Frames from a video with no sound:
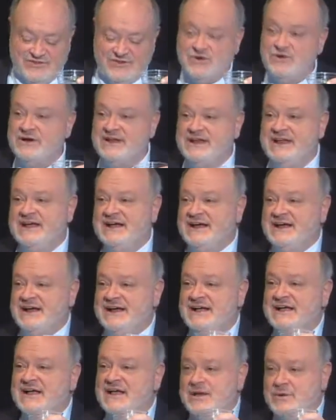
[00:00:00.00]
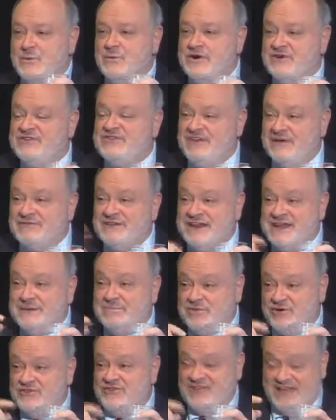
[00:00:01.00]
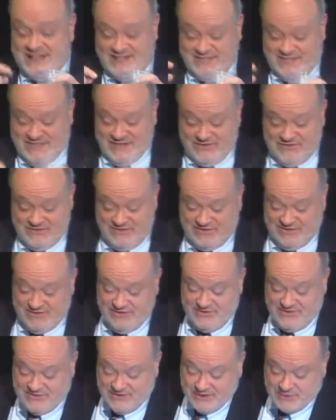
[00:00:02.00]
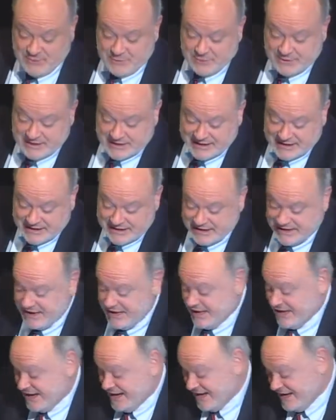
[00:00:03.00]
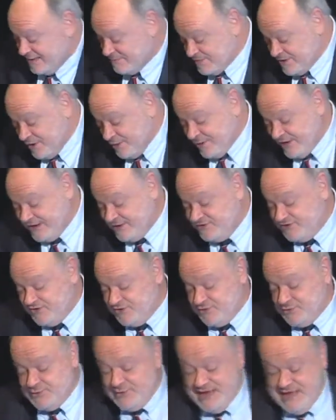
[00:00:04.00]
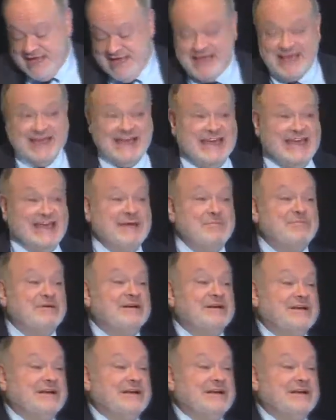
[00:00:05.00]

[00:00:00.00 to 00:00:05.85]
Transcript: Good. Uh, we're 70% this, and so uh, I am going to keep